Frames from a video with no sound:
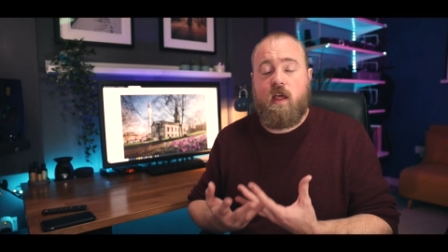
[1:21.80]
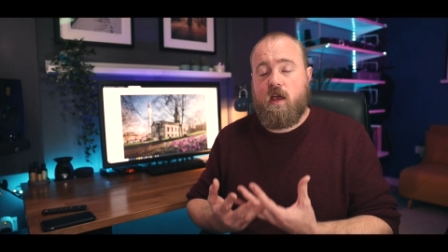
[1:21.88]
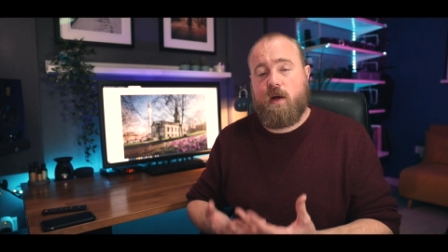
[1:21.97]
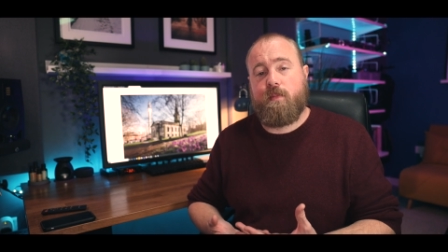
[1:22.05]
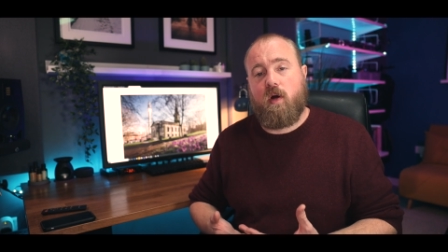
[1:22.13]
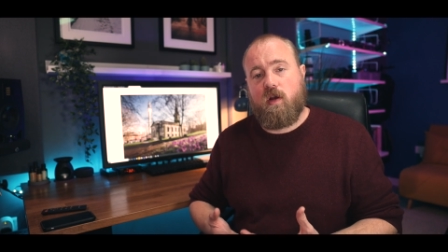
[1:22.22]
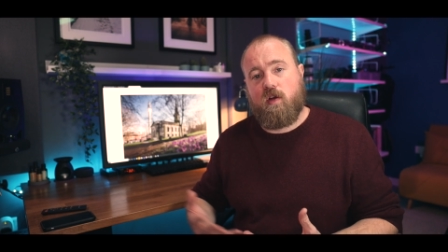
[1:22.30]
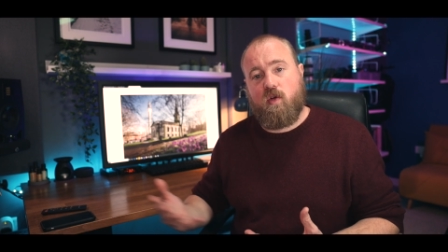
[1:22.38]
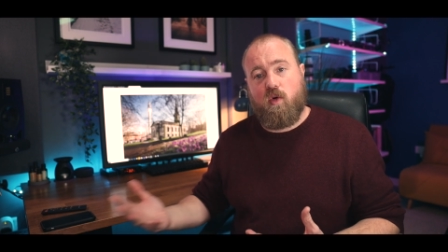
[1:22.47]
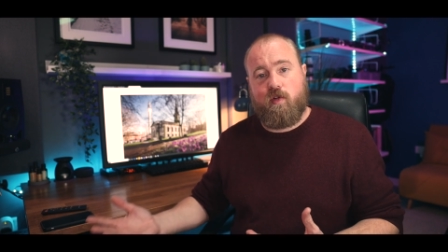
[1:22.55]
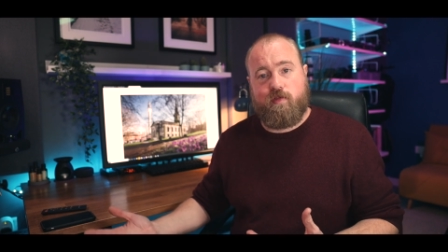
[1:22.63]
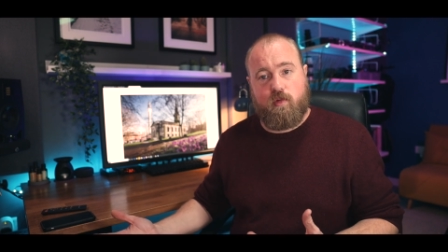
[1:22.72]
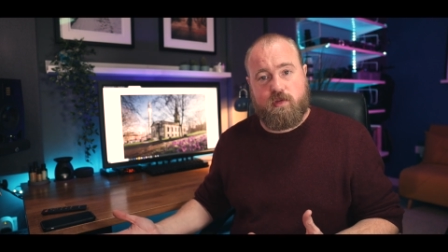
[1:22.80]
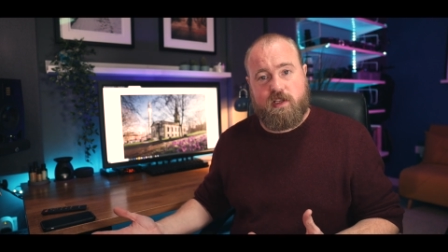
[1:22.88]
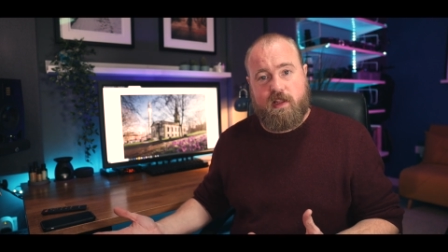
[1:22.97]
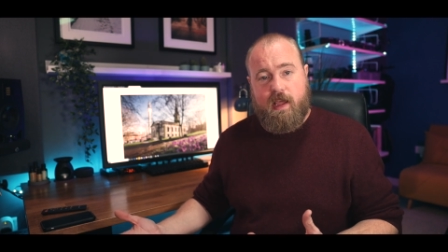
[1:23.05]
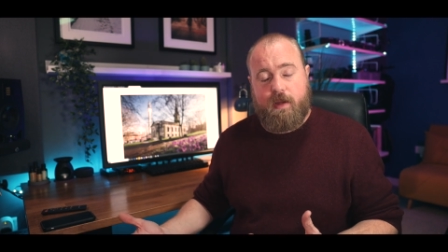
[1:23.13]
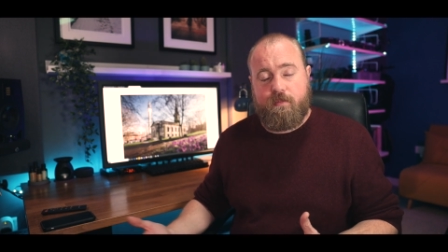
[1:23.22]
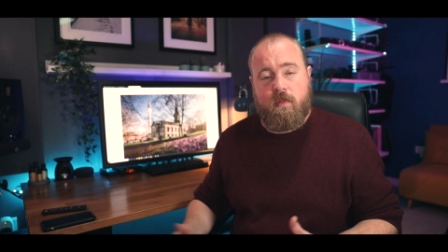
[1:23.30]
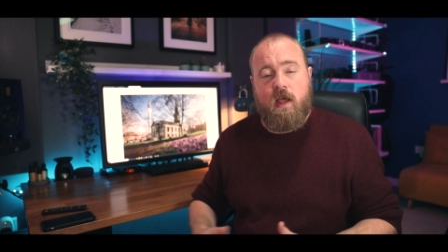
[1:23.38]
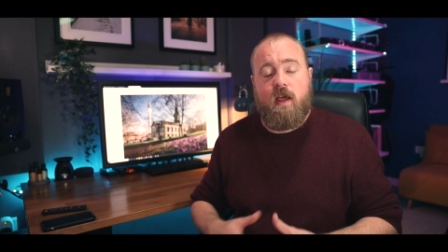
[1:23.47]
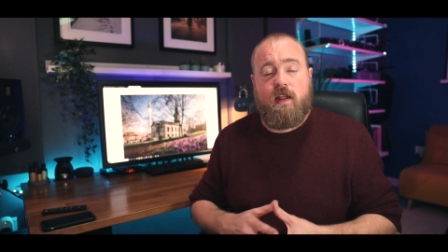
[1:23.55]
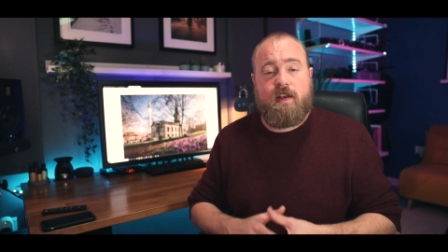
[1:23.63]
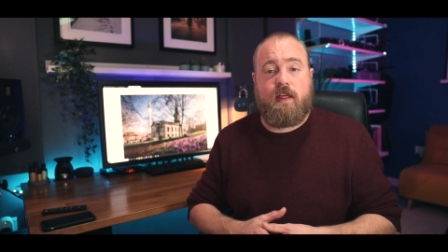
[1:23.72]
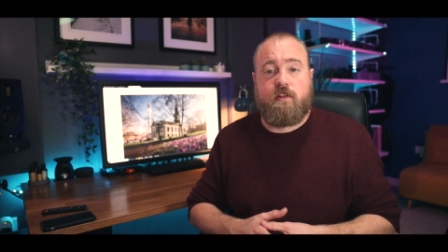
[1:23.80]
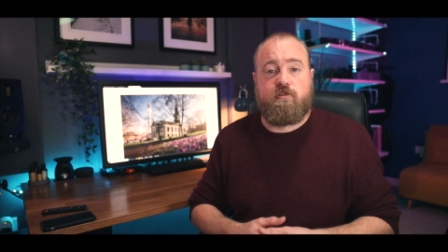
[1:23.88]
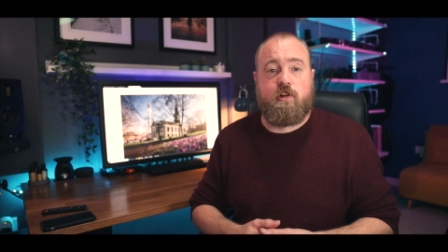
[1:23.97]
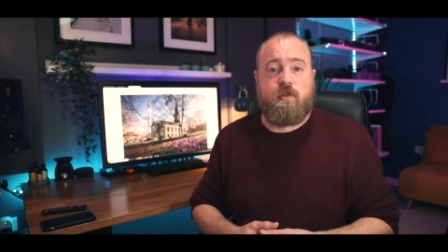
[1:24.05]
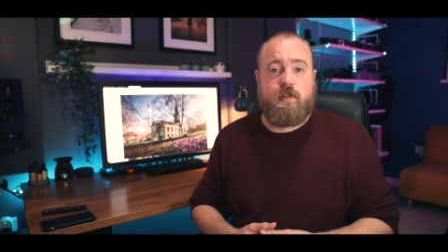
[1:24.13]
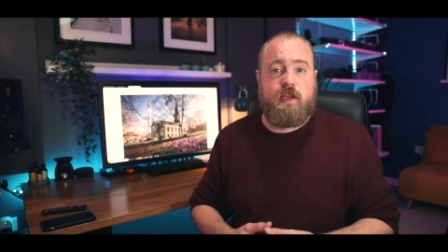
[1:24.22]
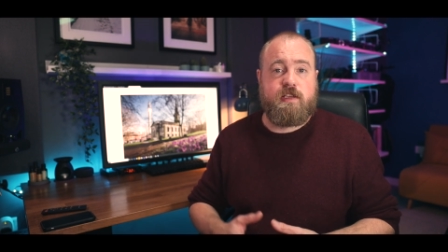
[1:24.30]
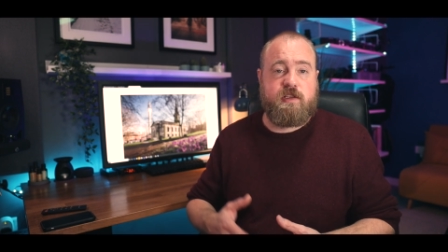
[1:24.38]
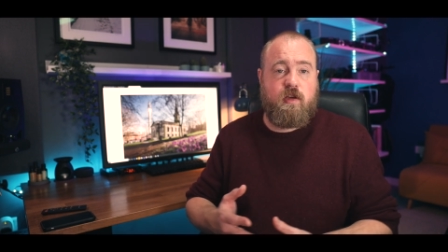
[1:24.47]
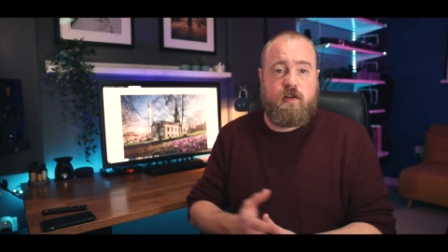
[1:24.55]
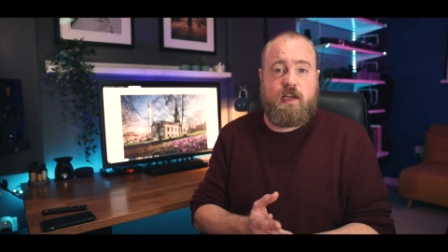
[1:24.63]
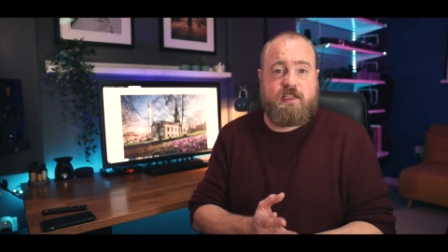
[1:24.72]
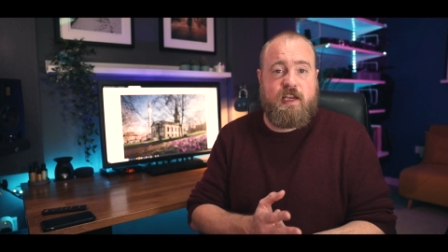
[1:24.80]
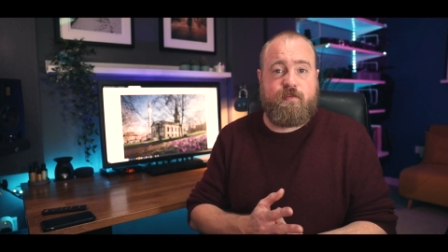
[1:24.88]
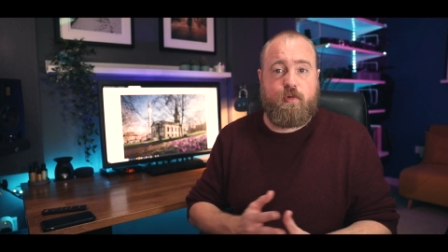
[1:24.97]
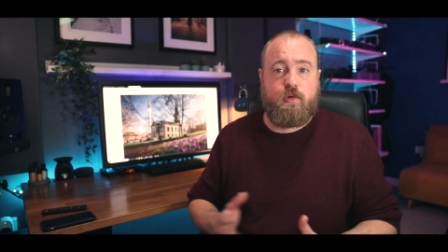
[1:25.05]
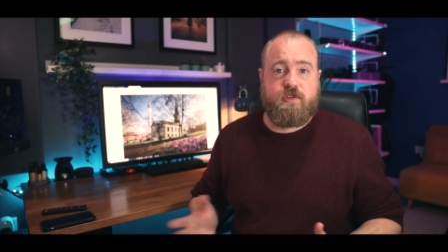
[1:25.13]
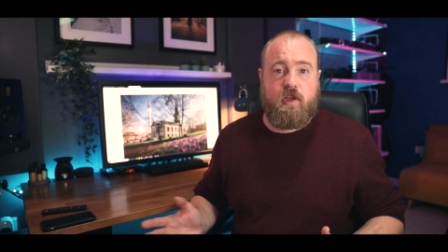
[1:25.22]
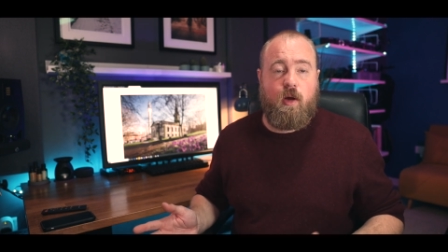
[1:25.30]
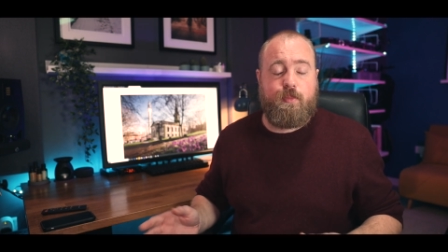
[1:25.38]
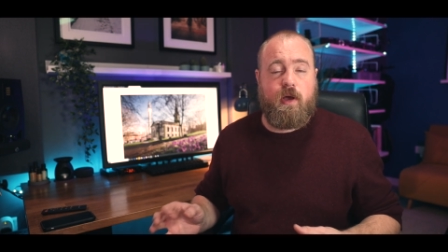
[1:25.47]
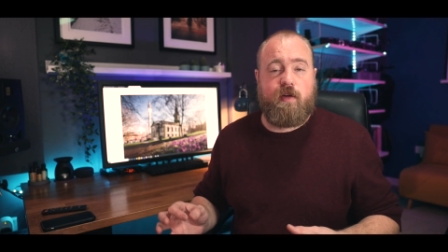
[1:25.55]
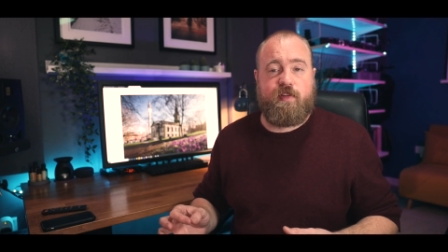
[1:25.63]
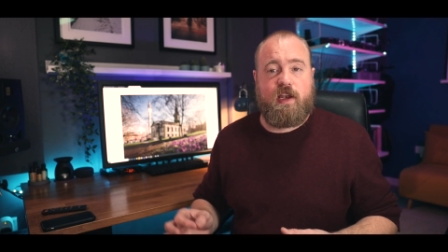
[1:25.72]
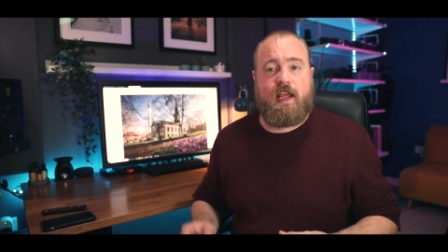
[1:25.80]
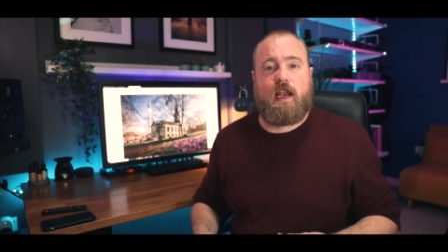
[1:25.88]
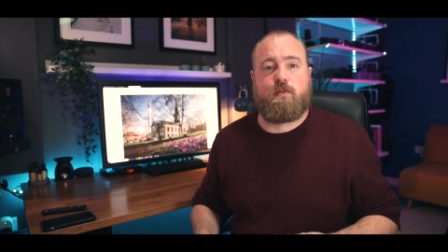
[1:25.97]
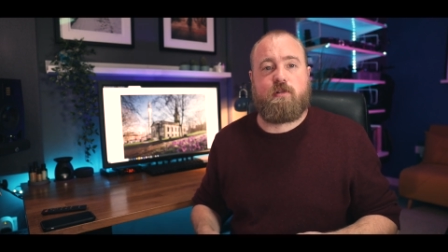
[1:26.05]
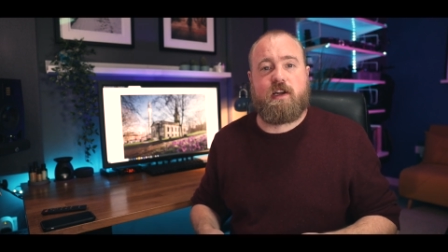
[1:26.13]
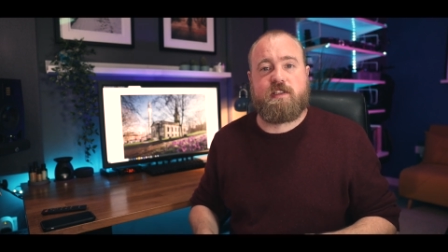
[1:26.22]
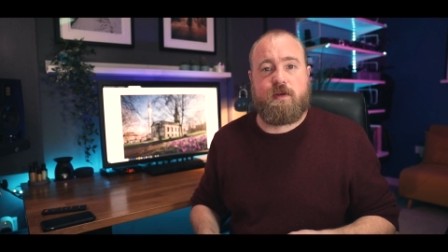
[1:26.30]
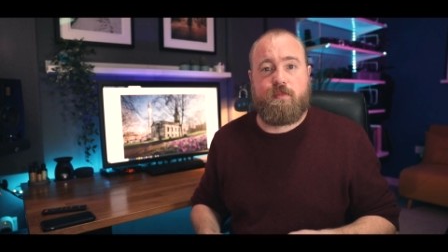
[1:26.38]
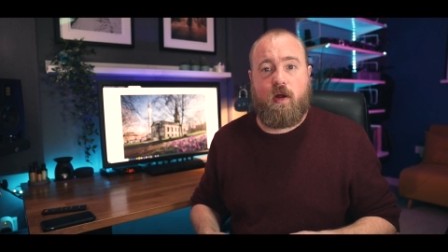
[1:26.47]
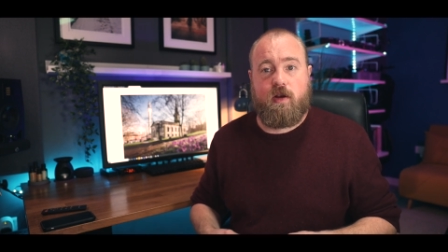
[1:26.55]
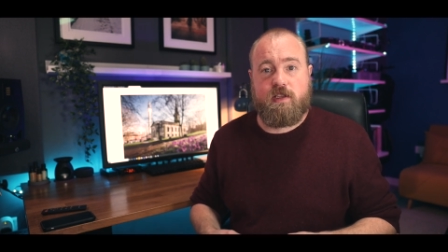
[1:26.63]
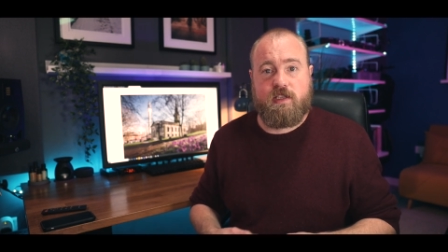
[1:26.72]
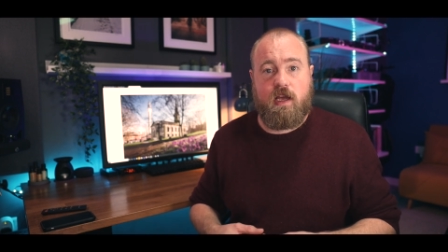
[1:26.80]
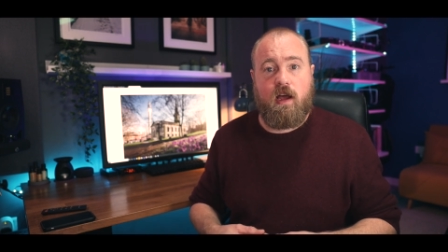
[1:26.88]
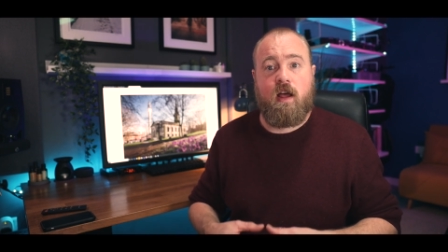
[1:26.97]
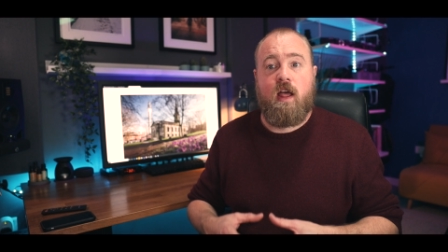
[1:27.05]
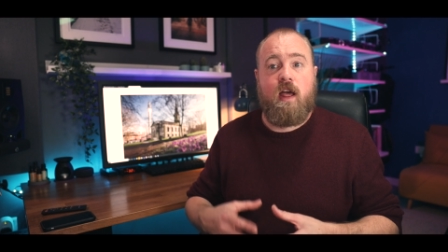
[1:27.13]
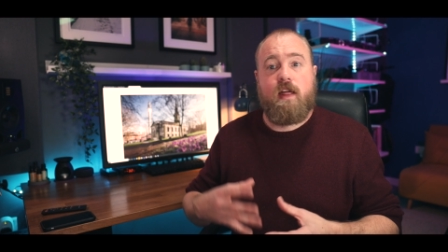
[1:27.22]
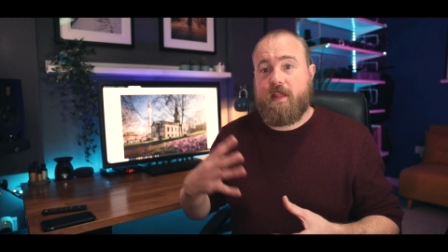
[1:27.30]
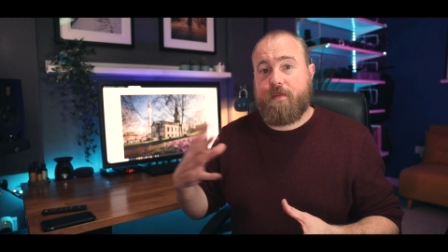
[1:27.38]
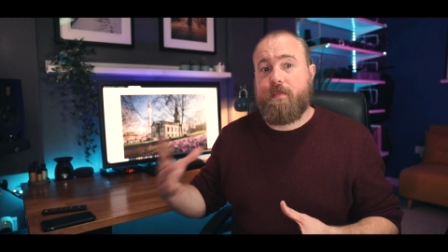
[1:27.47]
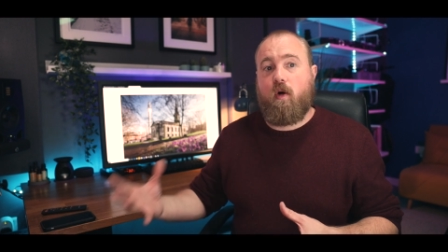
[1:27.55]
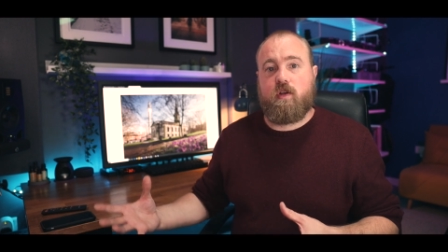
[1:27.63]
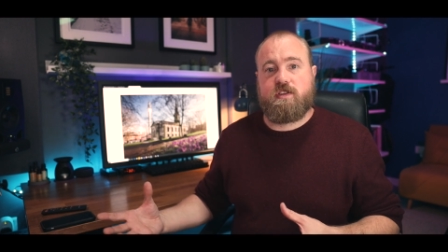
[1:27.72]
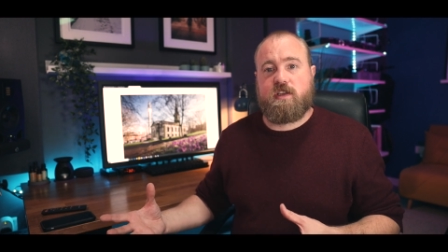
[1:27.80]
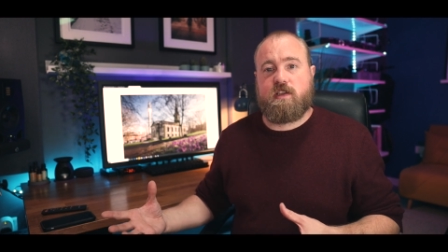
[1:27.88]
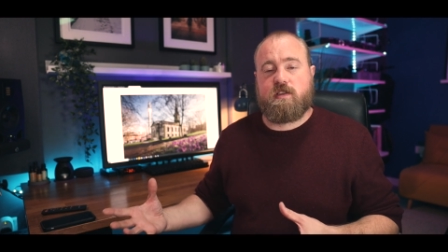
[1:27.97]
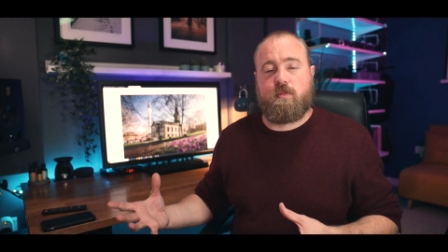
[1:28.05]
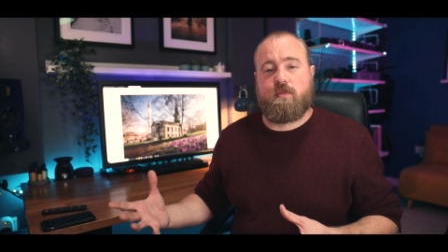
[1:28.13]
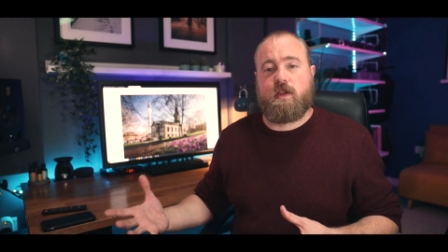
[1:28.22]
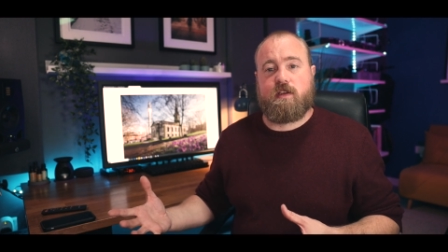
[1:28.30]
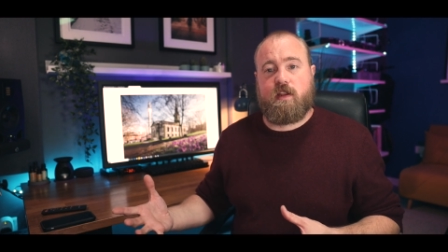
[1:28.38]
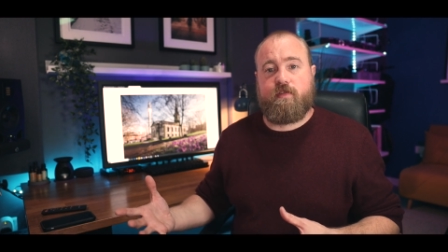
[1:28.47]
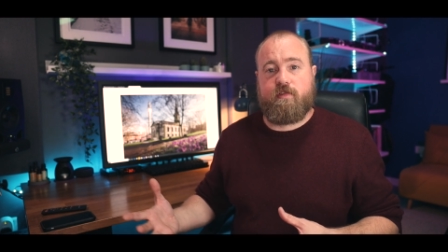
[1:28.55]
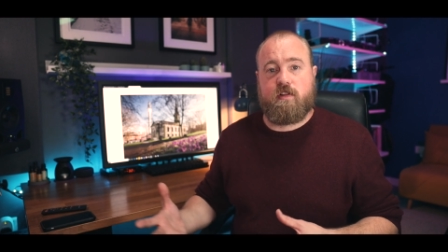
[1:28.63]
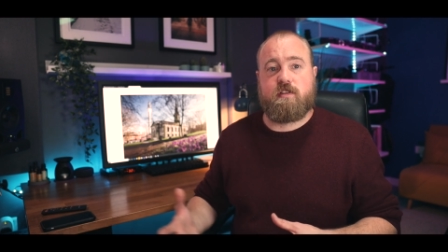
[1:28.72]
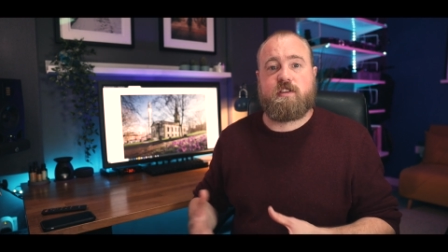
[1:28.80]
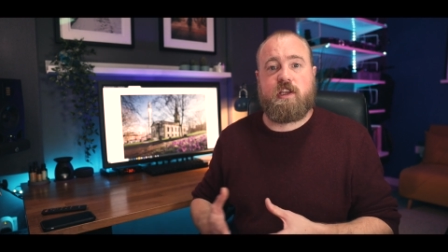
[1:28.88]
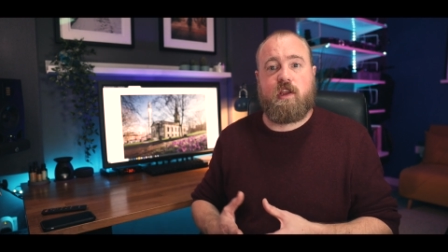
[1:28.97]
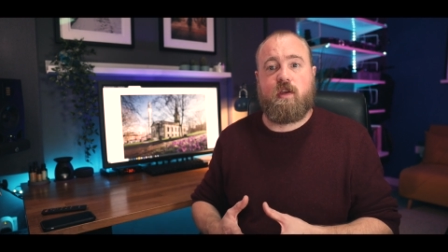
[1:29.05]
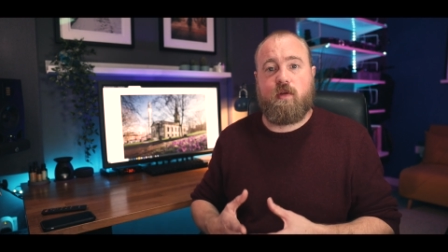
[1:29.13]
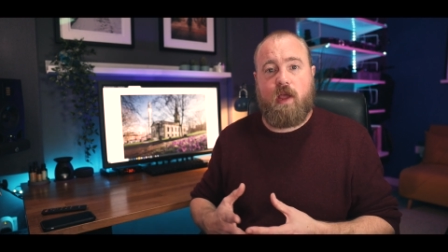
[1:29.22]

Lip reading: and might look awful to them. Now, the truth is, unless everyone's got a perfectly calibrated monitor, they might see something different to you